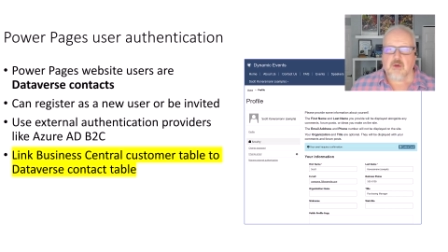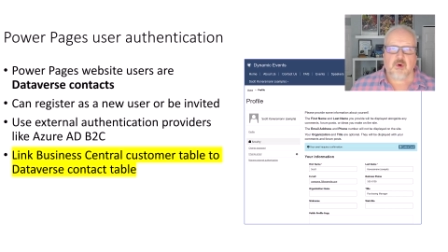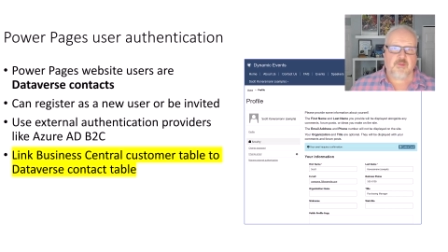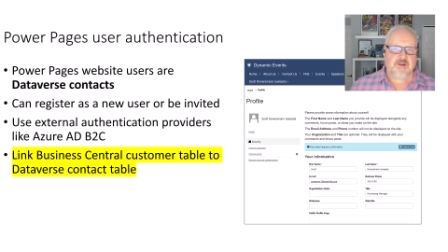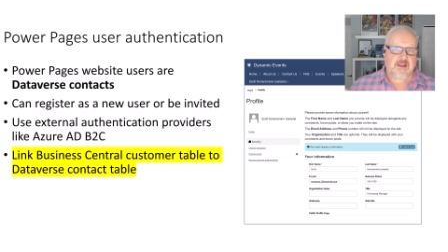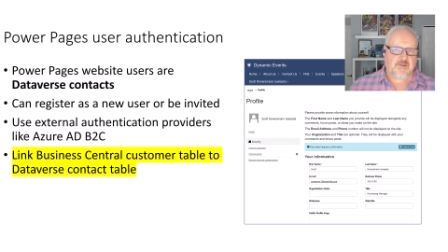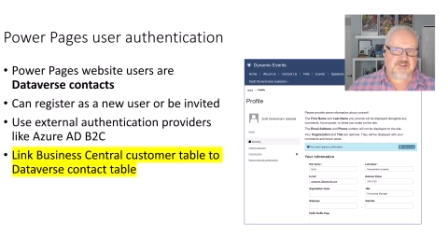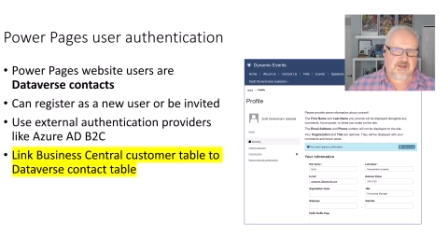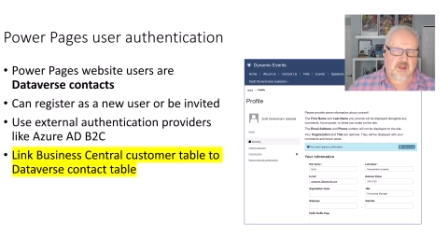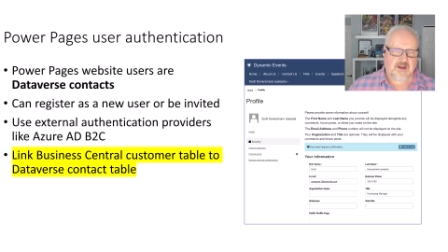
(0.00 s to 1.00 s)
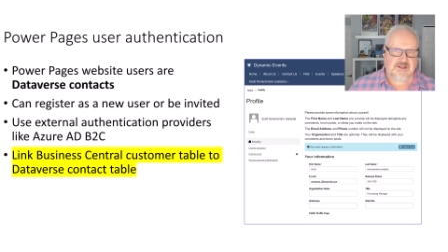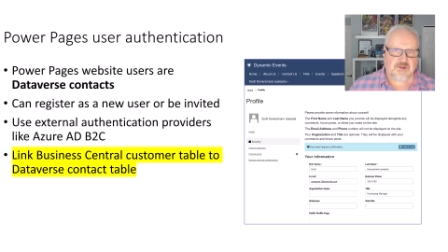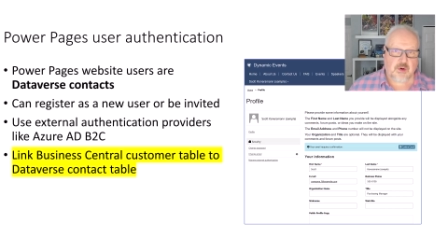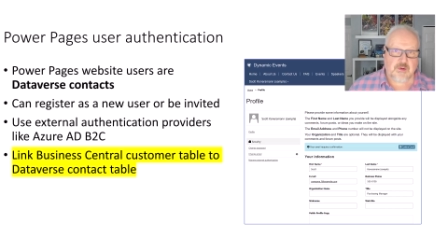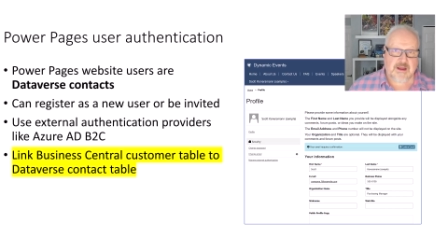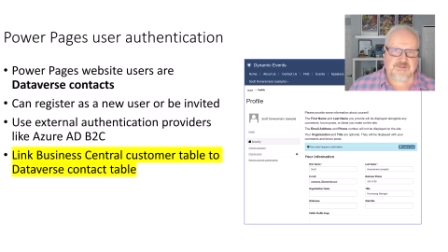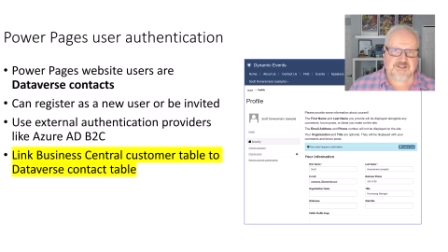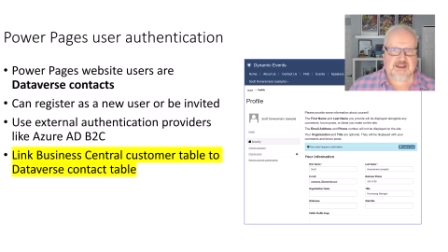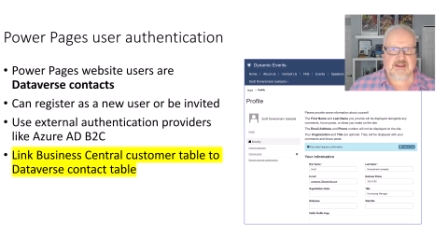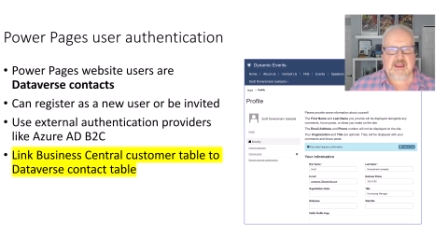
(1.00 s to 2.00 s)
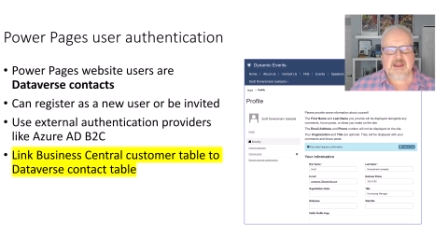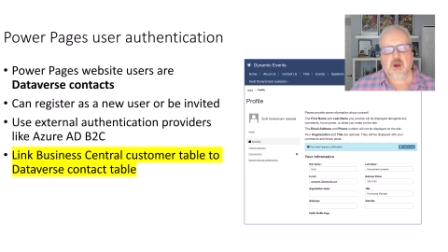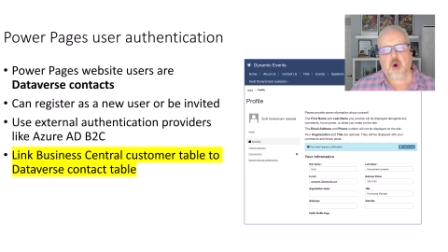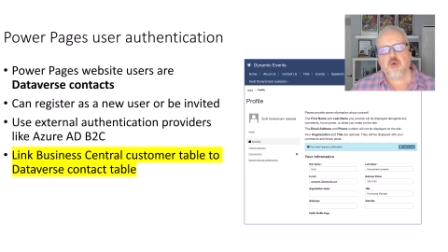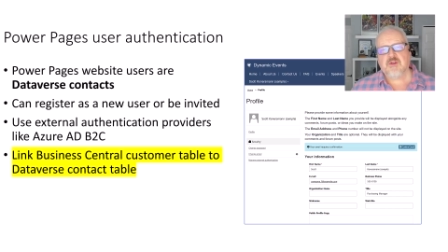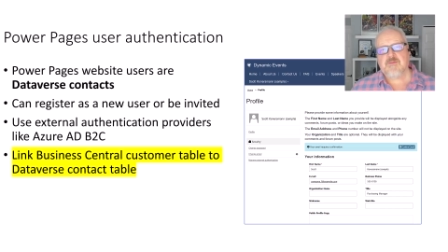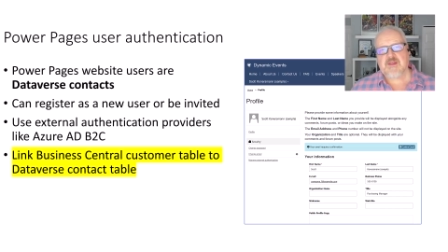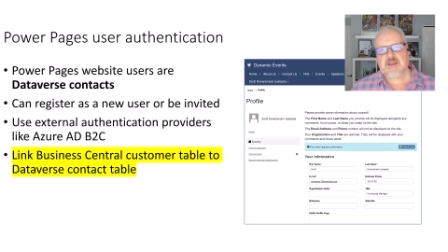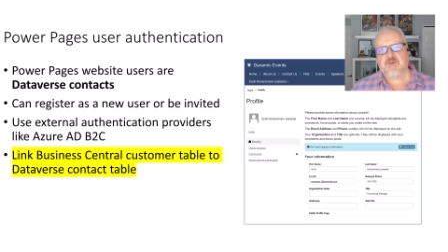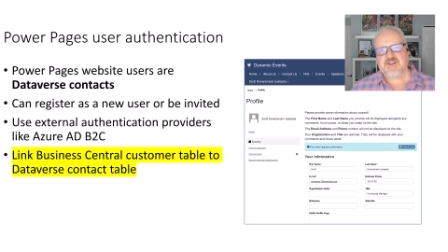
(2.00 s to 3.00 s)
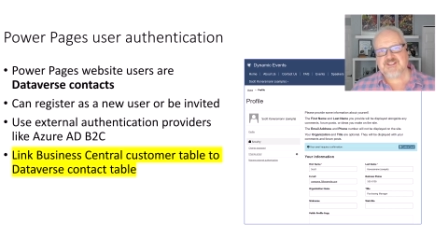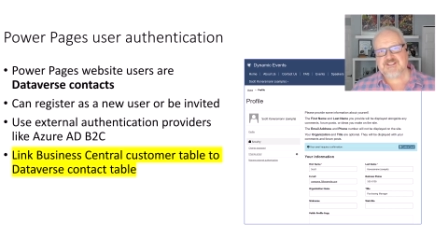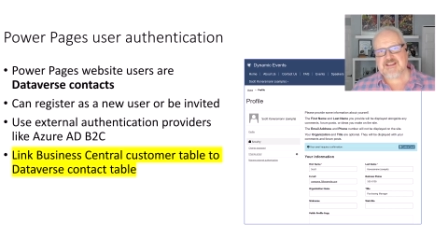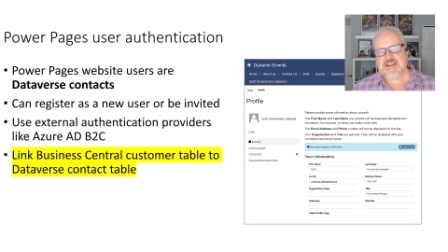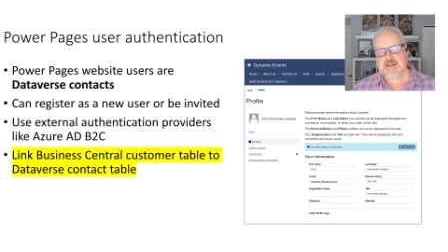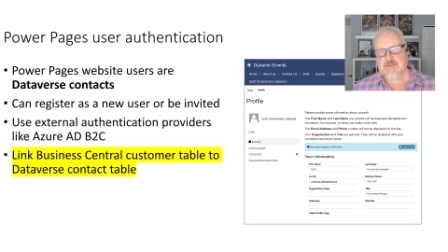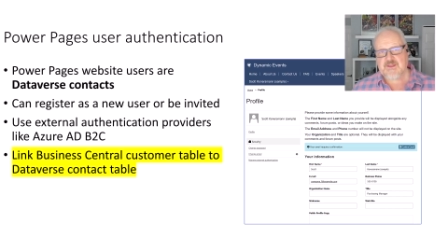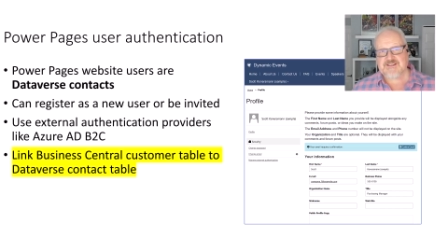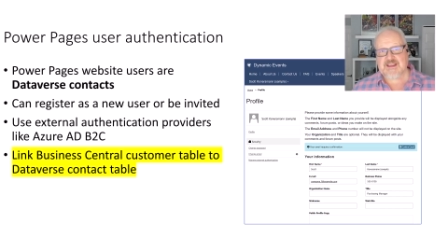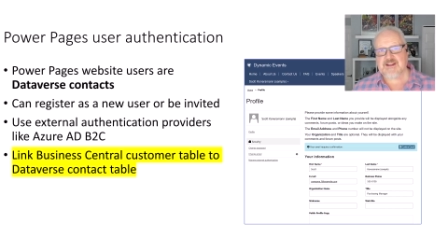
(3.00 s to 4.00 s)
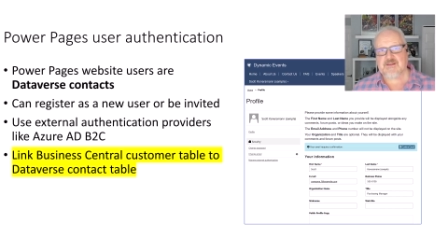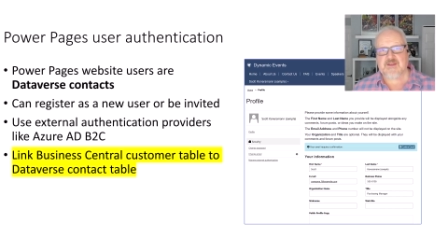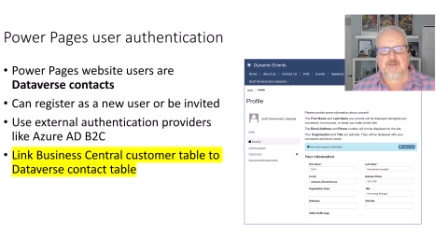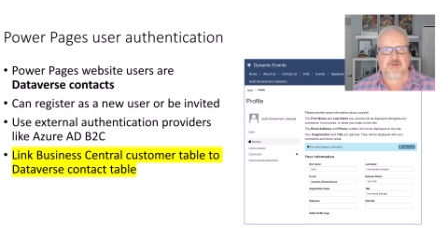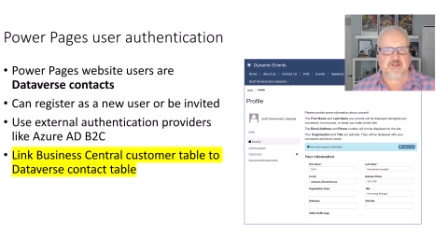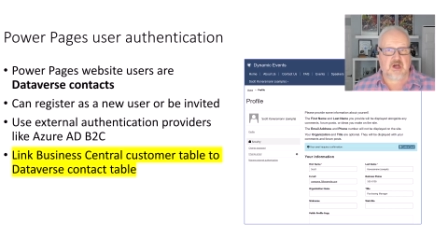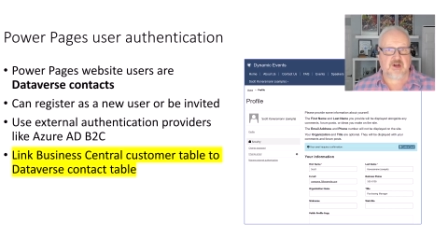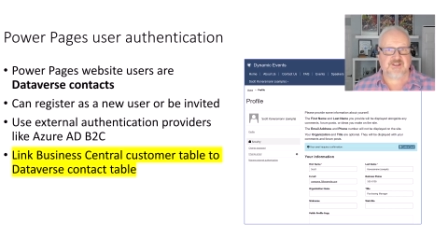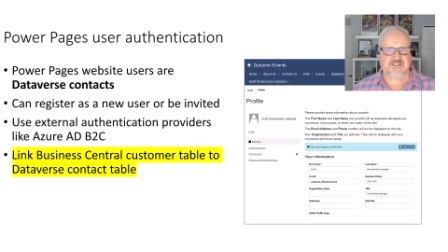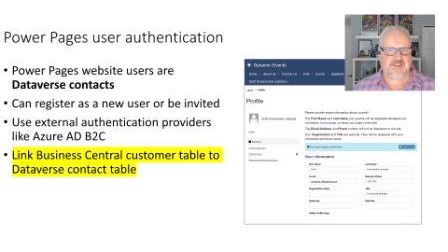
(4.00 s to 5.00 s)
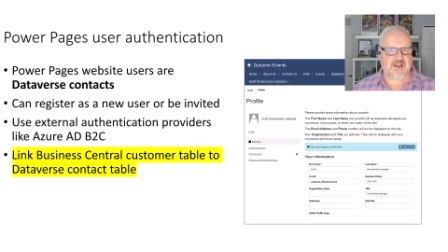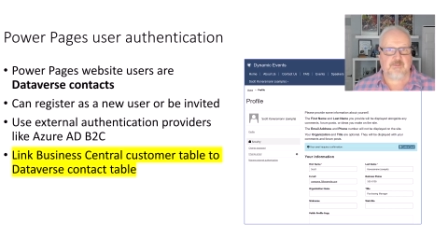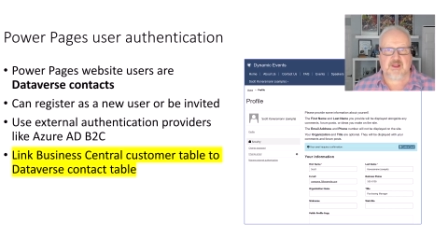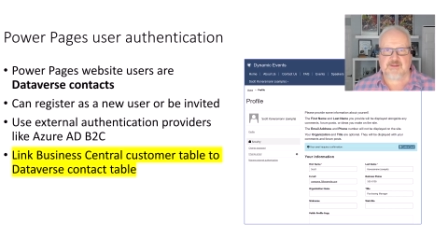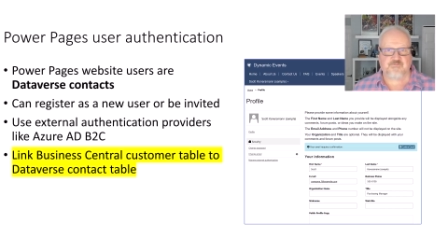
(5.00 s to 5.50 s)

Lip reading: will be able to log into a website and only be able to see the data that belongs to them, like